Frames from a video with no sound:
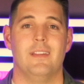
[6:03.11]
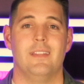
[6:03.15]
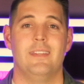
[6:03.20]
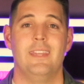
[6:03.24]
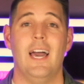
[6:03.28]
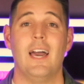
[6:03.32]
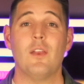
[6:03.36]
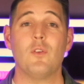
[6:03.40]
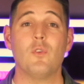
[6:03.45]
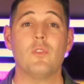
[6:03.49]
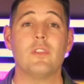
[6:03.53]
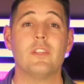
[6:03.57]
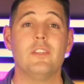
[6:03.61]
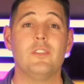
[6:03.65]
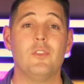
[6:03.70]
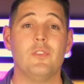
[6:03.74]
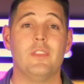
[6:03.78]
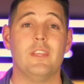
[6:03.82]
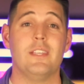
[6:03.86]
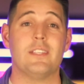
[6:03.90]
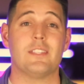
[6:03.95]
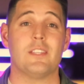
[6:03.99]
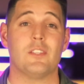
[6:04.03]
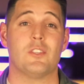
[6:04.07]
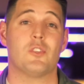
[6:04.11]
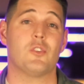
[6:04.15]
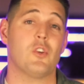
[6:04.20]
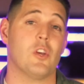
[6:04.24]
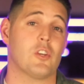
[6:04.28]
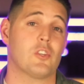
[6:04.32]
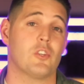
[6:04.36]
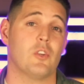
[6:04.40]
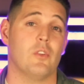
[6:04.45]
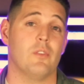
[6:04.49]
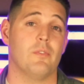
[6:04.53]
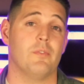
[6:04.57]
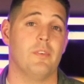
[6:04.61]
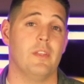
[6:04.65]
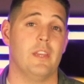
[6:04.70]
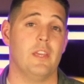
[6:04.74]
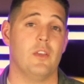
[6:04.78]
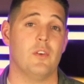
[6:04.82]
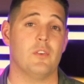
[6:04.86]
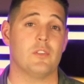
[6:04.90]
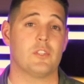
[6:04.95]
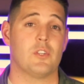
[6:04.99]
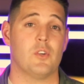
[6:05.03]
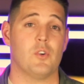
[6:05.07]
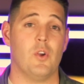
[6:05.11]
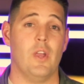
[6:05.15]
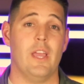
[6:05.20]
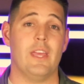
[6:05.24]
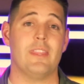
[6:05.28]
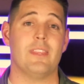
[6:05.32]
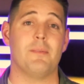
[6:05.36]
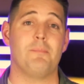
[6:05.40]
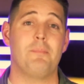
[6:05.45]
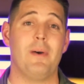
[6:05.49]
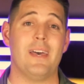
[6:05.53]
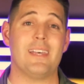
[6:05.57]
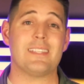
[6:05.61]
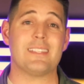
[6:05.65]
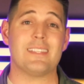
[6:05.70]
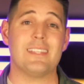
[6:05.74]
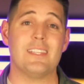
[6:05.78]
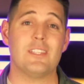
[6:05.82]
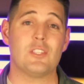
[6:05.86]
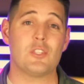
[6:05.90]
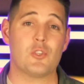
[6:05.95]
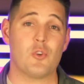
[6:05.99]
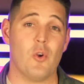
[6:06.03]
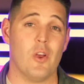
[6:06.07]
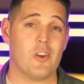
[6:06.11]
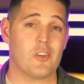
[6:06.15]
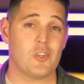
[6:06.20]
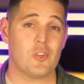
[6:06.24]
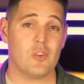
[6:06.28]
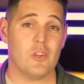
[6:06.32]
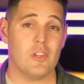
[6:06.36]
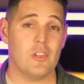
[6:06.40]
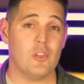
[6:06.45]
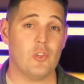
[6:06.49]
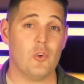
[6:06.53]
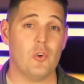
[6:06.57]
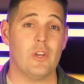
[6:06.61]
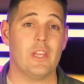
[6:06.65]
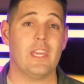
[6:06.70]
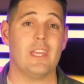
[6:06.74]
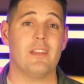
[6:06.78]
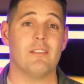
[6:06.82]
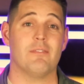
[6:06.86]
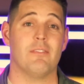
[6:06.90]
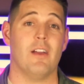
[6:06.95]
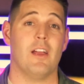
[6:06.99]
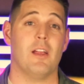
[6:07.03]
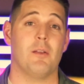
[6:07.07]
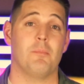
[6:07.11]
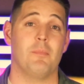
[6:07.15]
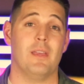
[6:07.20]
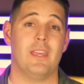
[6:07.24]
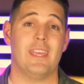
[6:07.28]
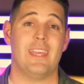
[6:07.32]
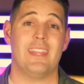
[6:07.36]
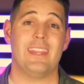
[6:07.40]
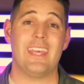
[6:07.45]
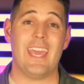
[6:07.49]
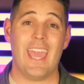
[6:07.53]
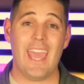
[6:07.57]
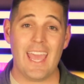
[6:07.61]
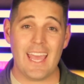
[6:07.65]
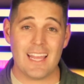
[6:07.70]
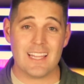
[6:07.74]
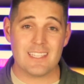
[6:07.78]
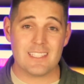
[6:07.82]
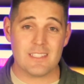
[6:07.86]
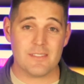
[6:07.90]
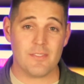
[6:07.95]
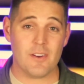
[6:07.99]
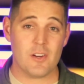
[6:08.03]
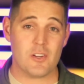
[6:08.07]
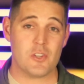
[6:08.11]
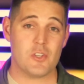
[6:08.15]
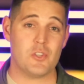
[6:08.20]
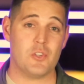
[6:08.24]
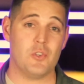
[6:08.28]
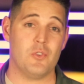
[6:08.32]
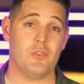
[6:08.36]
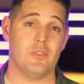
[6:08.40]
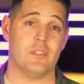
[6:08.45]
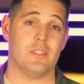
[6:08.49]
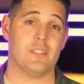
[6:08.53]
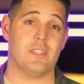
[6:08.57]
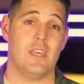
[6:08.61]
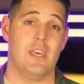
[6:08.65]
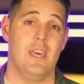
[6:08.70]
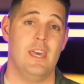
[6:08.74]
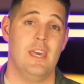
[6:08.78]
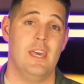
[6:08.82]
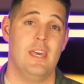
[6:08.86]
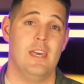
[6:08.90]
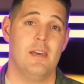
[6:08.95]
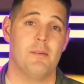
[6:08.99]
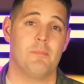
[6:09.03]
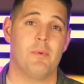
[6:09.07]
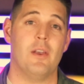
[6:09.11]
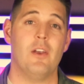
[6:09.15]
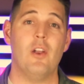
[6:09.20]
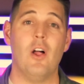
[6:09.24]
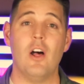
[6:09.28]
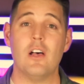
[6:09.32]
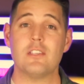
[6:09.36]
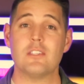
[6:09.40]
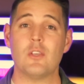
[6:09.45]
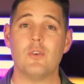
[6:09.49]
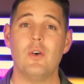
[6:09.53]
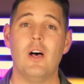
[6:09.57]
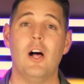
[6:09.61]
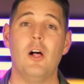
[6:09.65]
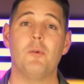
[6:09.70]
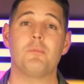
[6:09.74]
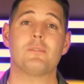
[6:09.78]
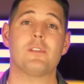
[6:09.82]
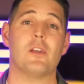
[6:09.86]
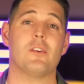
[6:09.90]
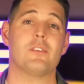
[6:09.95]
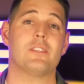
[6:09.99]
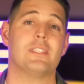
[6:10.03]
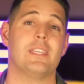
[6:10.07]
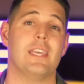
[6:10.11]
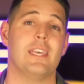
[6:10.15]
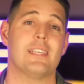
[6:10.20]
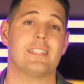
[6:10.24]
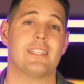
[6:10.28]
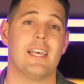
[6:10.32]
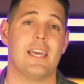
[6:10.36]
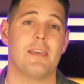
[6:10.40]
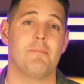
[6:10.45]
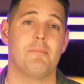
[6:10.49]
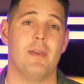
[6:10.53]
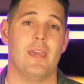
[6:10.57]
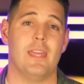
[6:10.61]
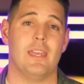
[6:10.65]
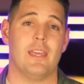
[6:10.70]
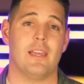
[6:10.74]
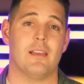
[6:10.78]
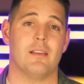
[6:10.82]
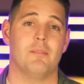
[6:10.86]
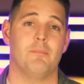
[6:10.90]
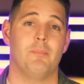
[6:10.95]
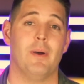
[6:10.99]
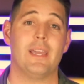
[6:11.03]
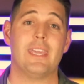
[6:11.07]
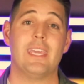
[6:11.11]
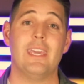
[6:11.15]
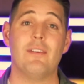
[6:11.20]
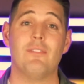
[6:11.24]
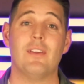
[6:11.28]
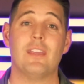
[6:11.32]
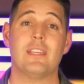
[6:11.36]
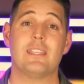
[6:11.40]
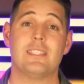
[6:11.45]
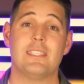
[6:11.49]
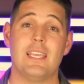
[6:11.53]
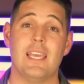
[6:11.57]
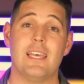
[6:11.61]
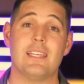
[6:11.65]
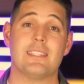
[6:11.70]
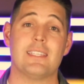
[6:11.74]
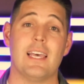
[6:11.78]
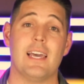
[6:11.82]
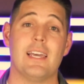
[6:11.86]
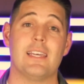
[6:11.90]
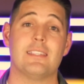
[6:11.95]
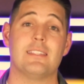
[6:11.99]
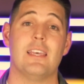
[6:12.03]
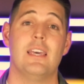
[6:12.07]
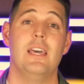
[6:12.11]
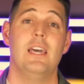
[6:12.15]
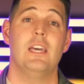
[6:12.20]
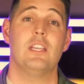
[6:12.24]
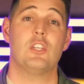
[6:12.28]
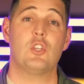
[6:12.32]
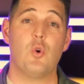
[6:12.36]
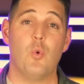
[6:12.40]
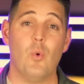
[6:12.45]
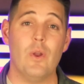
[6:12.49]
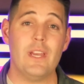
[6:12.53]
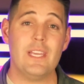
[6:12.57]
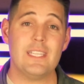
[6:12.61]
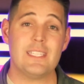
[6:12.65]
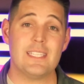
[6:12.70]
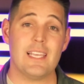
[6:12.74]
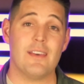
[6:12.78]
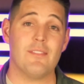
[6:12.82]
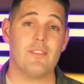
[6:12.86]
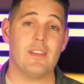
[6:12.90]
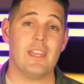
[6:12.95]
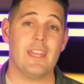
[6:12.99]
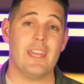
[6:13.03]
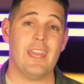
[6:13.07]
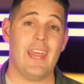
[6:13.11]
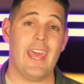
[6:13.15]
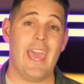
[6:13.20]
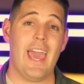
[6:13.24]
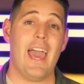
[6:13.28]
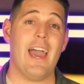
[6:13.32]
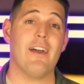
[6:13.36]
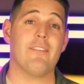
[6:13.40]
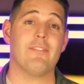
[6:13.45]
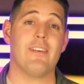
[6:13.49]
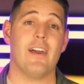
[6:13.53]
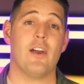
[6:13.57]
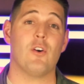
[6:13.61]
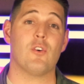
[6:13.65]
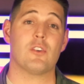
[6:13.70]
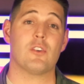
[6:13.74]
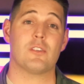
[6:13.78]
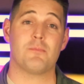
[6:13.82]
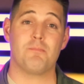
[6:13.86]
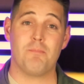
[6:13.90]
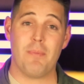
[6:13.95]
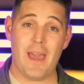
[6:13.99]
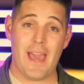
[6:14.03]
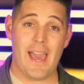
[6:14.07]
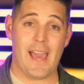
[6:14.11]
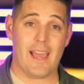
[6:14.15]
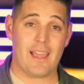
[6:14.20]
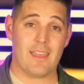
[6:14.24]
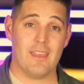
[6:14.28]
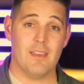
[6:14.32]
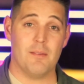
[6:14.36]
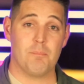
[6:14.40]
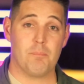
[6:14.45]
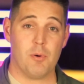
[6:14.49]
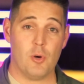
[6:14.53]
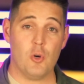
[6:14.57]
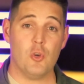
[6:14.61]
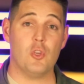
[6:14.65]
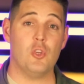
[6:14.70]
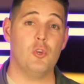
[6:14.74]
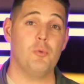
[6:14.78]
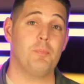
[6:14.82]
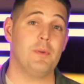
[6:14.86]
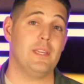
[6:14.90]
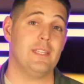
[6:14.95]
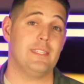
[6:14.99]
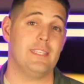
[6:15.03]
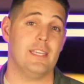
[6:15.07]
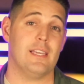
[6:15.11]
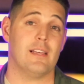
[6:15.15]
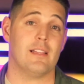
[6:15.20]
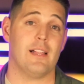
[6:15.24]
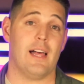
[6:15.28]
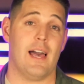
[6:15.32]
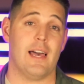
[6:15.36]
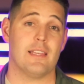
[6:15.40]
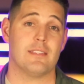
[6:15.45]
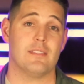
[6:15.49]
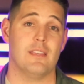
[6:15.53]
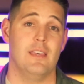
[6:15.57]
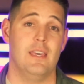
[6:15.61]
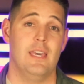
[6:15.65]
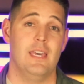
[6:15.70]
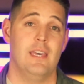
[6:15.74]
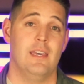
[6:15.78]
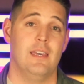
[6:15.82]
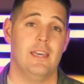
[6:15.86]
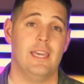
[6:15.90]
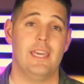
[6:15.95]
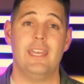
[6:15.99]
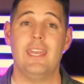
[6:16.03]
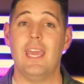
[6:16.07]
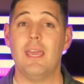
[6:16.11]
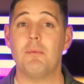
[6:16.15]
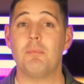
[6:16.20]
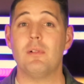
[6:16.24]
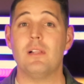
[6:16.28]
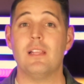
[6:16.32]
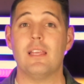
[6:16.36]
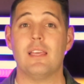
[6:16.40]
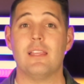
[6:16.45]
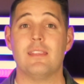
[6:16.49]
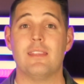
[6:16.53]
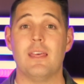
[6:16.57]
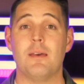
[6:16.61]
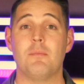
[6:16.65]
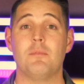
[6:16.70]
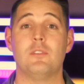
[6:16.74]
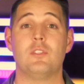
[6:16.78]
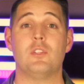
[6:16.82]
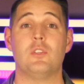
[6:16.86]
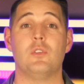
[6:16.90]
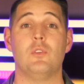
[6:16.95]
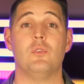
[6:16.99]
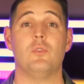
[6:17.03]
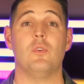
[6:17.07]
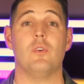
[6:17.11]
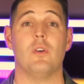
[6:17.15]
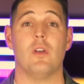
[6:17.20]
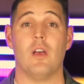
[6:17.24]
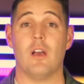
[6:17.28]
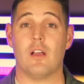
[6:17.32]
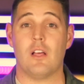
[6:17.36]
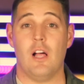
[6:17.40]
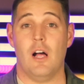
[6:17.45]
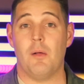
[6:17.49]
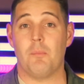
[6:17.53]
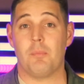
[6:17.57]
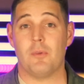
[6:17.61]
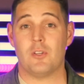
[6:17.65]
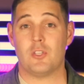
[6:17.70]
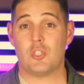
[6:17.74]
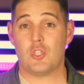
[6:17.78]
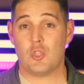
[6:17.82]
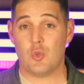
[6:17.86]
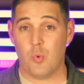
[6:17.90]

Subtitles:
Not only do these instructional videos create the best instructional learning environment in the hands of our students, but it also helps our CSI manning by giving CSIs 27.5 hours back per UPT class, enabling them to accomplish